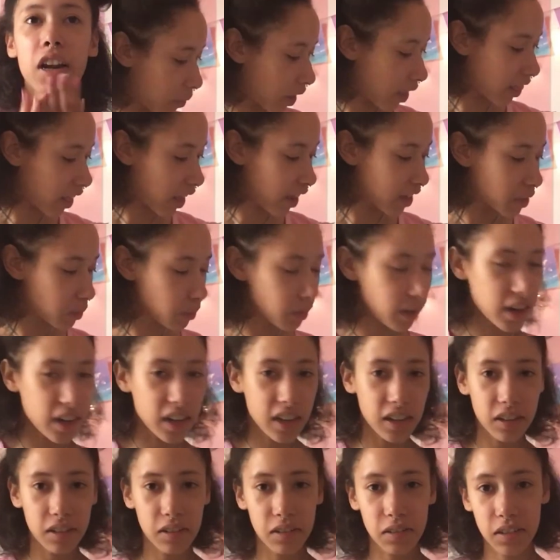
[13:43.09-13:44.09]
But that's what I
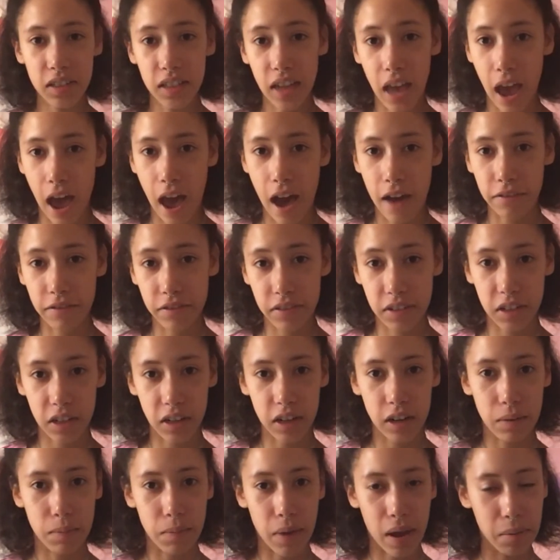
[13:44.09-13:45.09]
use
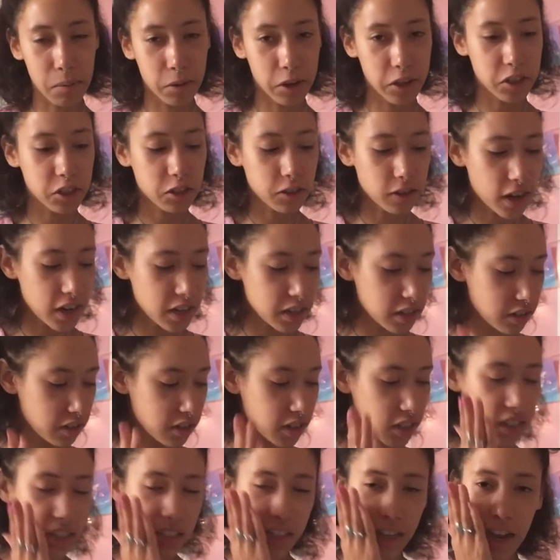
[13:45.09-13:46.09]
after my moisturizer,
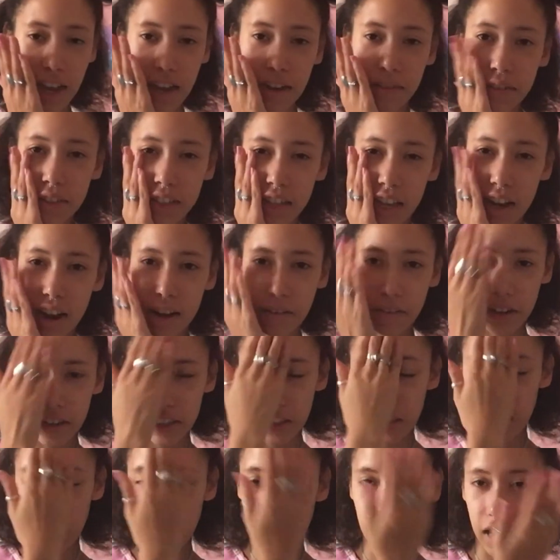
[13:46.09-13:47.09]
just to kind of set
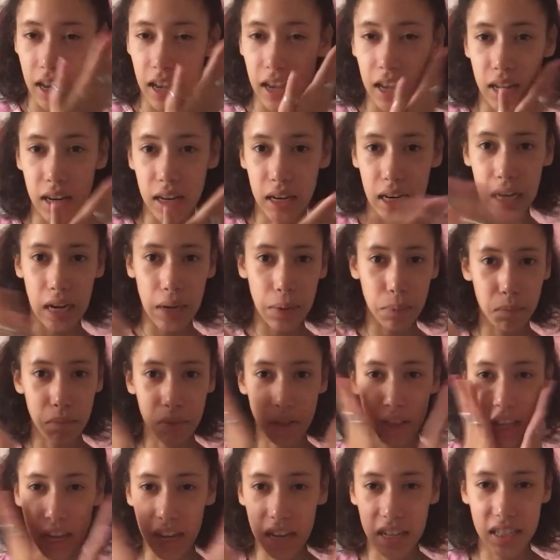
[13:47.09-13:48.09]
everything in
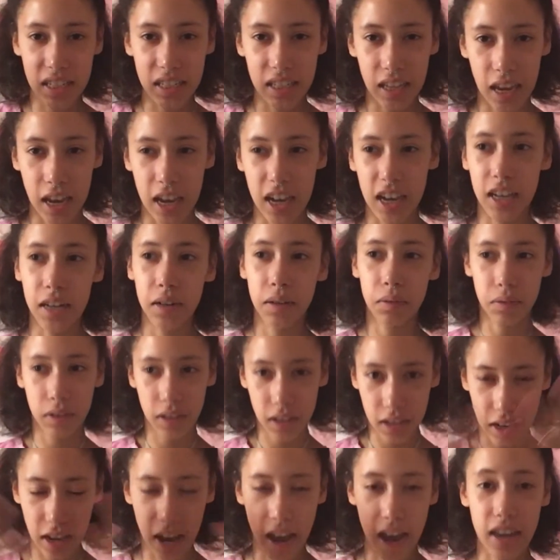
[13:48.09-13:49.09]
place and
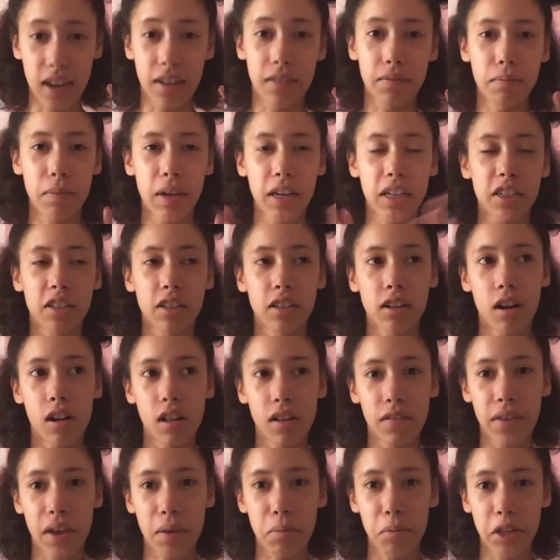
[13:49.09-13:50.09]
kind of make sure
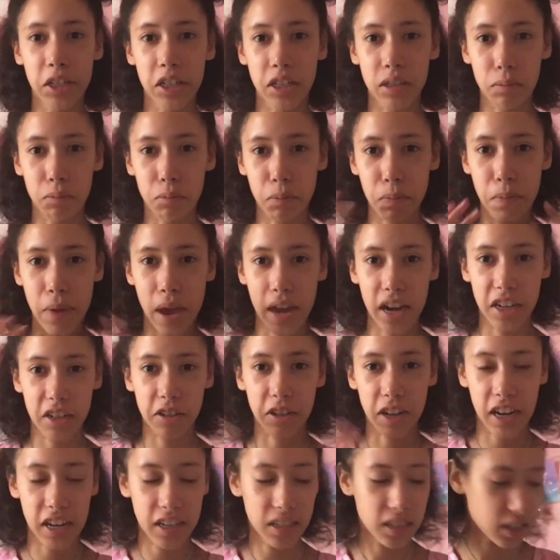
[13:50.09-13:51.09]
all of that moisture
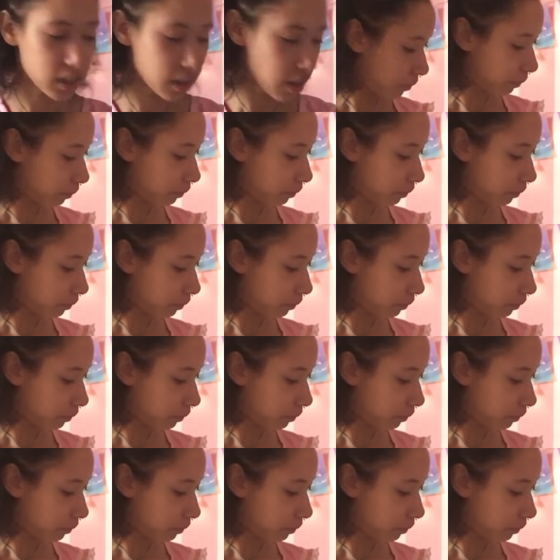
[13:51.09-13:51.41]
penetrates.